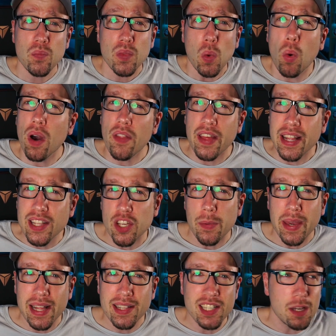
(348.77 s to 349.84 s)
What are they
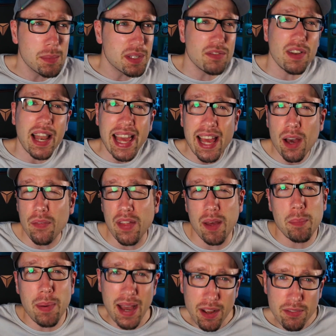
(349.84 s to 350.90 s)
doing in terms of layout, their
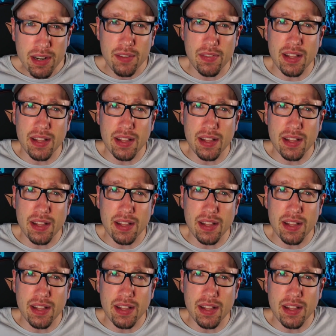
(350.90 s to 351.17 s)
background,